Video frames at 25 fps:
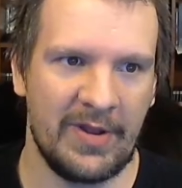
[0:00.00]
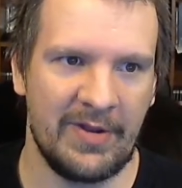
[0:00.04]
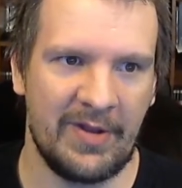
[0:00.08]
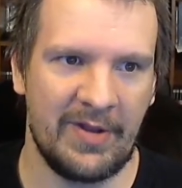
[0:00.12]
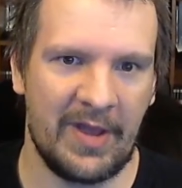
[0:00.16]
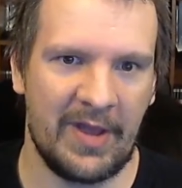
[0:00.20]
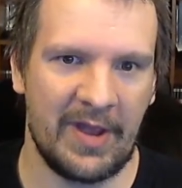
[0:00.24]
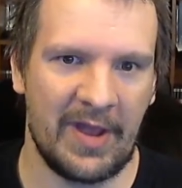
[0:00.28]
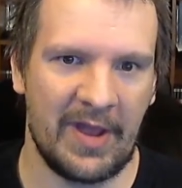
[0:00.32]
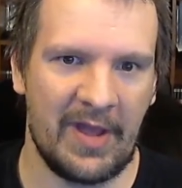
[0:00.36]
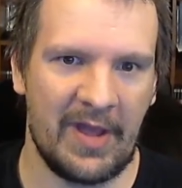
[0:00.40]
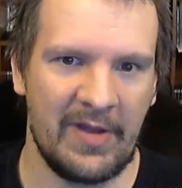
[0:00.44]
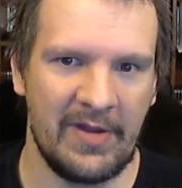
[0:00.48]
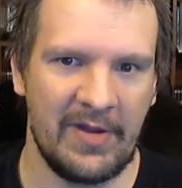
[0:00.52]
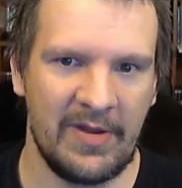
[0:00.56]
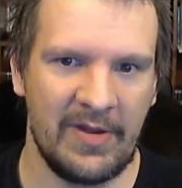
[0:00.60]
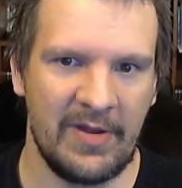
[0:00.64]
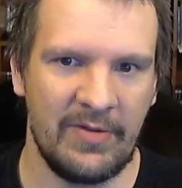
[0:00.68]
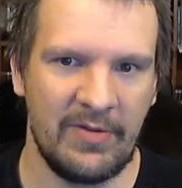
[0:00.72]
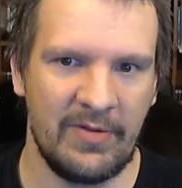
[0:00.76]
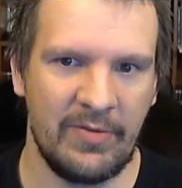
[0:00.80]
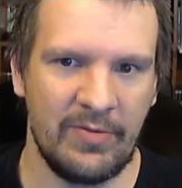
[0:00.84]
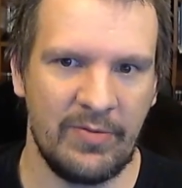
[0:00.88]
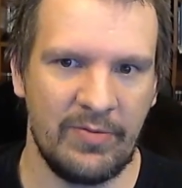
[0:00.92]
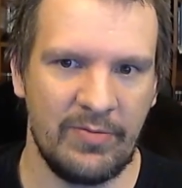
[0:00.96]
like,
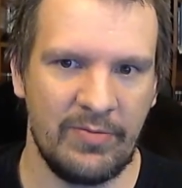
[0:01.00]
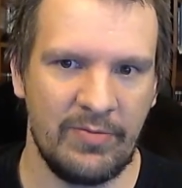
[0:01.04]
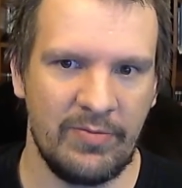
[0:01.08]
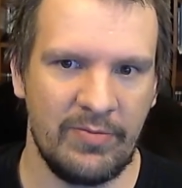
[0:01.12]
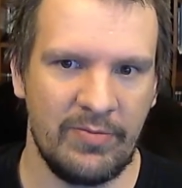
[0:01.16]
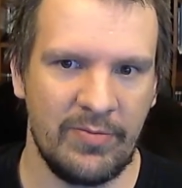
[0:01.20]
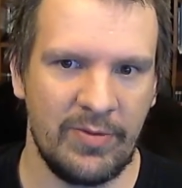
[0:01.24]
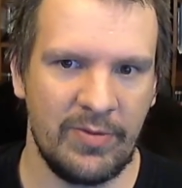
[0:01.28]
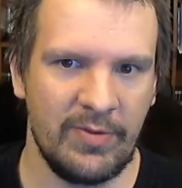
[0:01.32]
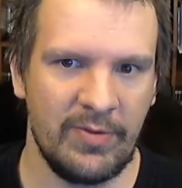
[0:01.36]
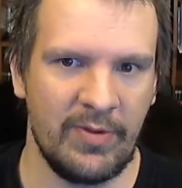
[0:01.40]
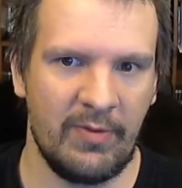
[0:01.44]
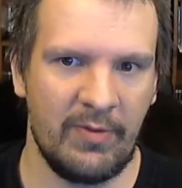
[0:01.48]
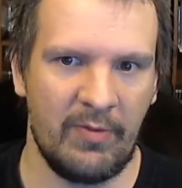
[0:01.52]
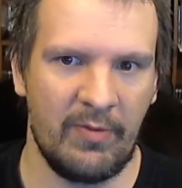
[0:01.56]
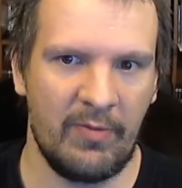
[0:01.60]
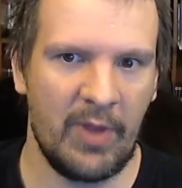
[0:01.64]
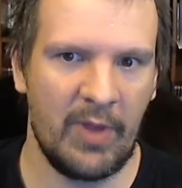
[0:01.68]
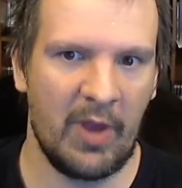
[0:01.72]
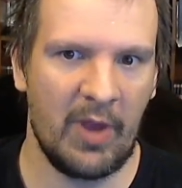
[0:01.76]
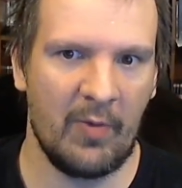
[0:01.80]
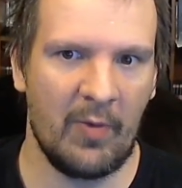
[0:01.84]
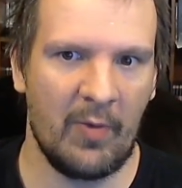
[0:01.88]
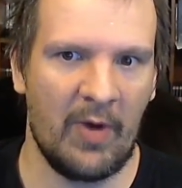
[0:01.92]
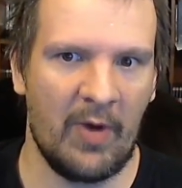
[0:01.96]
you giving me
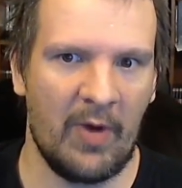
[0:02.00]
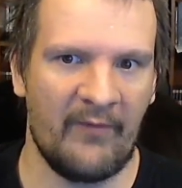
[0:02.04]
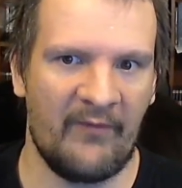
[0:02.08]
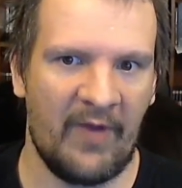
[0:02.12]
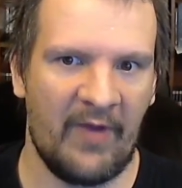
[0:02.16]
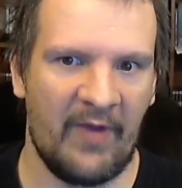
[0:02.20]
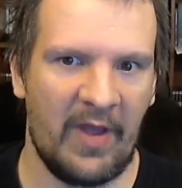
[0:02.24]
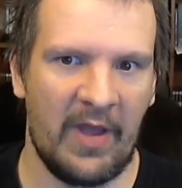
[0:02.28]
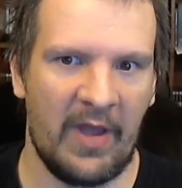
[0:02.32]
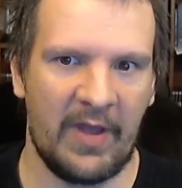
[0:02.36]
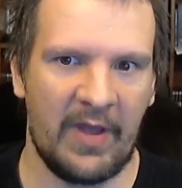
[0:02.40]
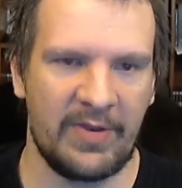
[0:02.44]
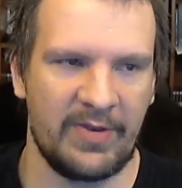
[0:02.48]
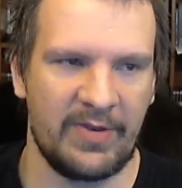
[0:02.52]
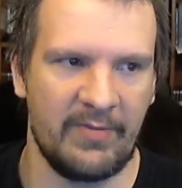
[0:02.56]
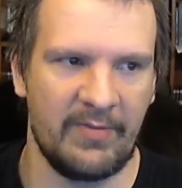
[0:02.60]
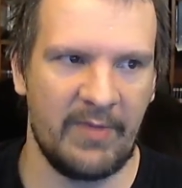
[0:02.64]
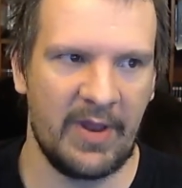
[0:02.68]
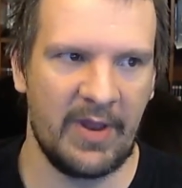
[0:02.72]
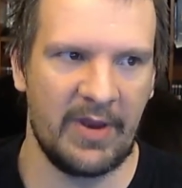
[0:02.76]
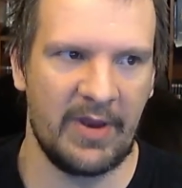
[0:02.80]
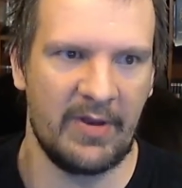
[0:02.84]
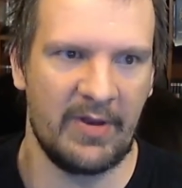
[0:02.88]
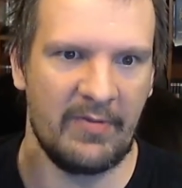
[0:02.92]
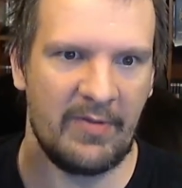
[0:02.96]
a rough
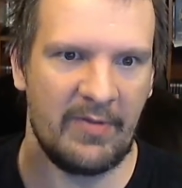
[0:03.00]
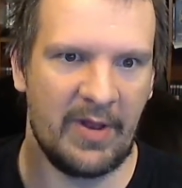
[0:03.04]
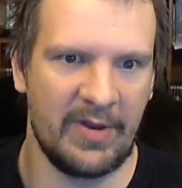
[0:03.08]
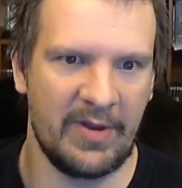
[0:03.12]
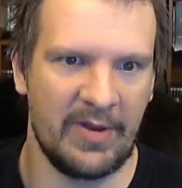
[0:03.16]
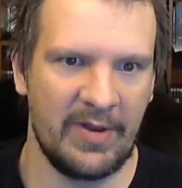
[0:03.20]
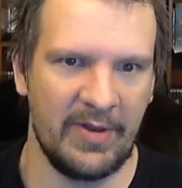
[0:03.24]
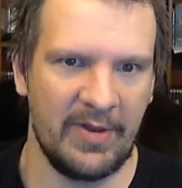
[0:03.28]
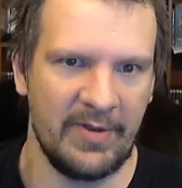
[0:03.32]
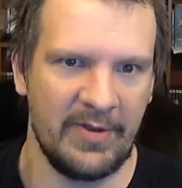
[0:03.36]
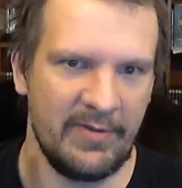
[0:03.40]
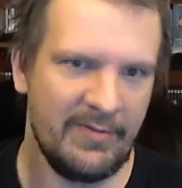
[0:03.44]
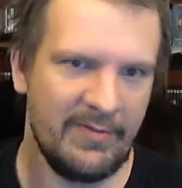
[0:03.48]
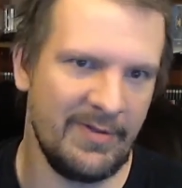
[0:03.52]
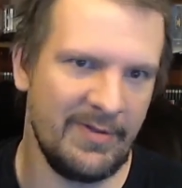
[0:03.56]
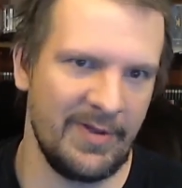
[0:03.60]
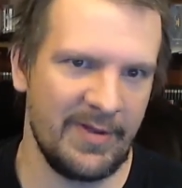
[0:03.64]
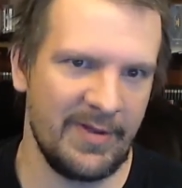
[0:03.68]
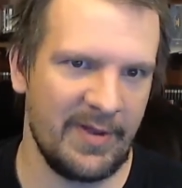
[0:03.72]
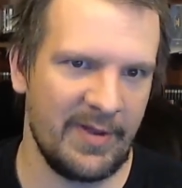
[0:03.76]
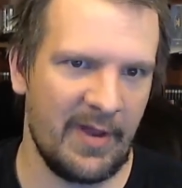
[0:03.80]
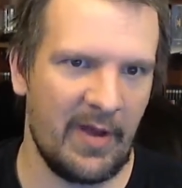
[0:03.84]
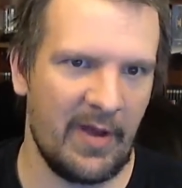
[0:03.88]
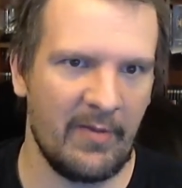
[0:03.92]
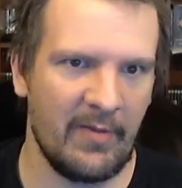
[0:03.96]
estimate of like, this is
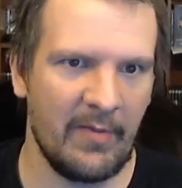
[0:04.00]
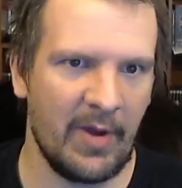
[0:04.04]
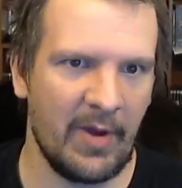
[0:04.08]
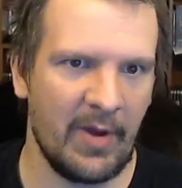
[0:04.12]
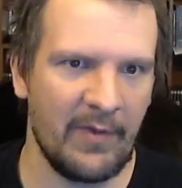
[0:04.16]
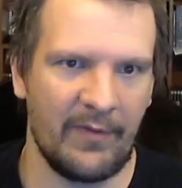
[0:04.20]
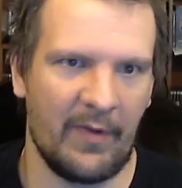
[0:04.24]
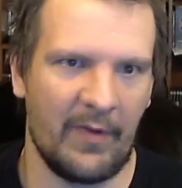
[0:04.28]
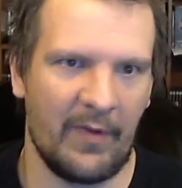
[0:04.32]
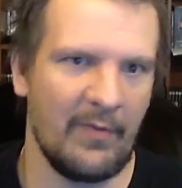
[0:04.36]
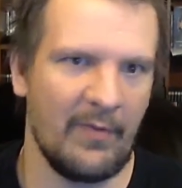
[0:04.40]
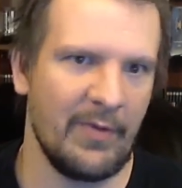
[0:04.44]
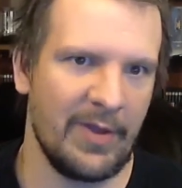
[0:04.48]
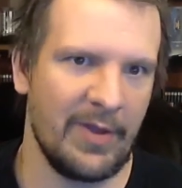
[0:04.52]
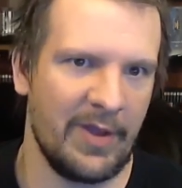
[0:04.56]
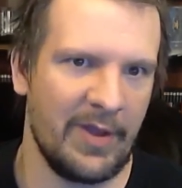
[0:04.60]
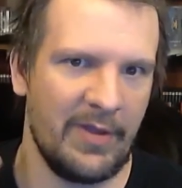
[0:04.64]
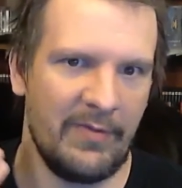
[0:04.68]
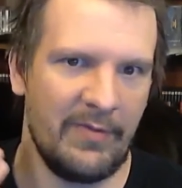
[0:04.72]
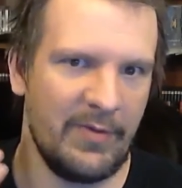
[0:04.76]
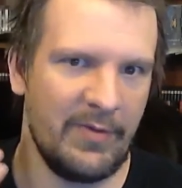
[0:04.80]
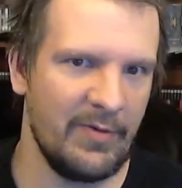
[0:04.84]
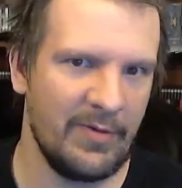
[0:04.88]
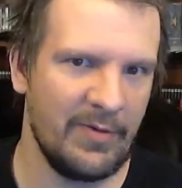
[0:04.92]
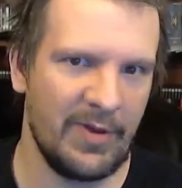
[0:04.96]
how much I would give
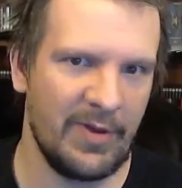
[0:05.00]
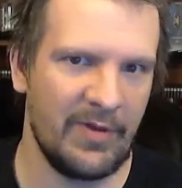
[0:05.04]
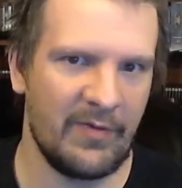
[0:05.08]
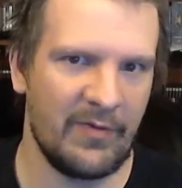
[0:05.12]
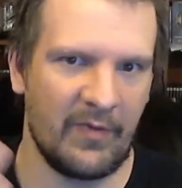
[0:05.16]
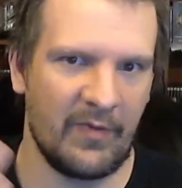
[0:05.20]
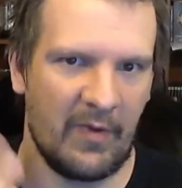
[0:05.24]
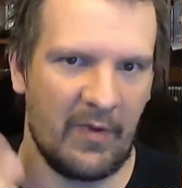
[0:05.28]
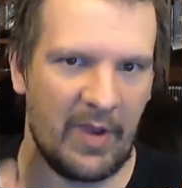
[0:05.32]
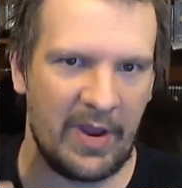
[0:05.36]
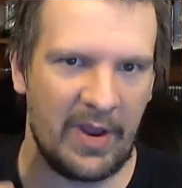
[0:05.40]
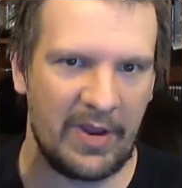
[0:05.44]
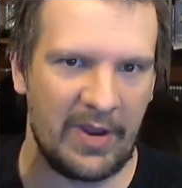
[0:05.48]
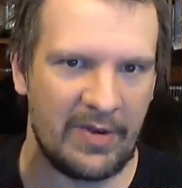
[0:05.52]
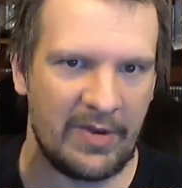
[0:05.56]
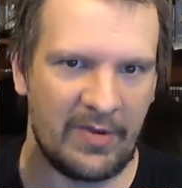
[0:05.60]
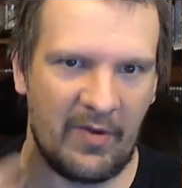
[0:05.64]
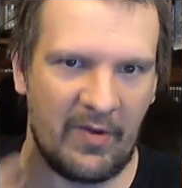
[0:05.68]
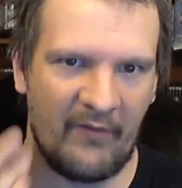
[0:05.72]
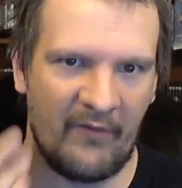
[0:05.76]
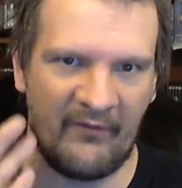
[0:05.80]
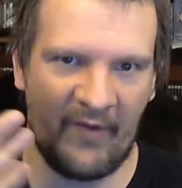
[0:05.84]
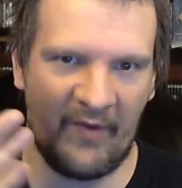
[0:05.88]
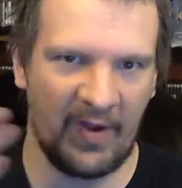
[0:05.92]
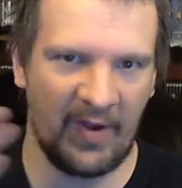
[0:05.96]
you in that trade to
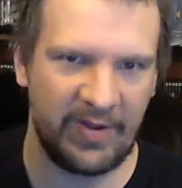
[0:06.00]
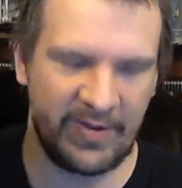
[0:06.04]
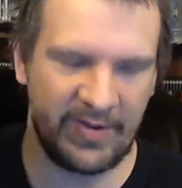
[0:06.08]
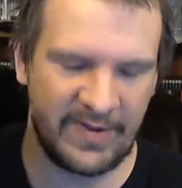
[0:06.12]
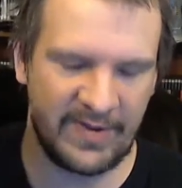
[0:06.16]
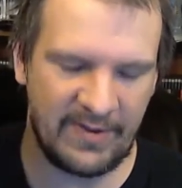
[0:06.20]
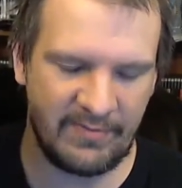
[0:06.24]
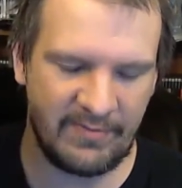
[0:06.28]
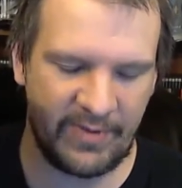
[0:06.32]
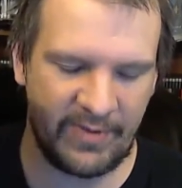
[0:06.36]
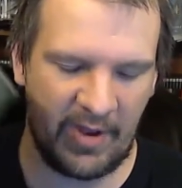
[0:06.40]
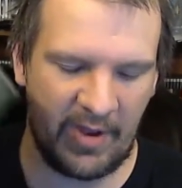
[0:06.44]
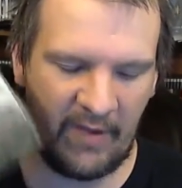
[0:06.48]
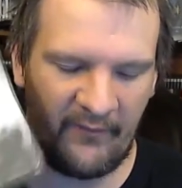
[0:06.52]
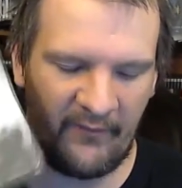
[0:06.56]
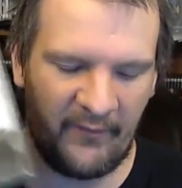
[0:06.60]
go find you some stuff.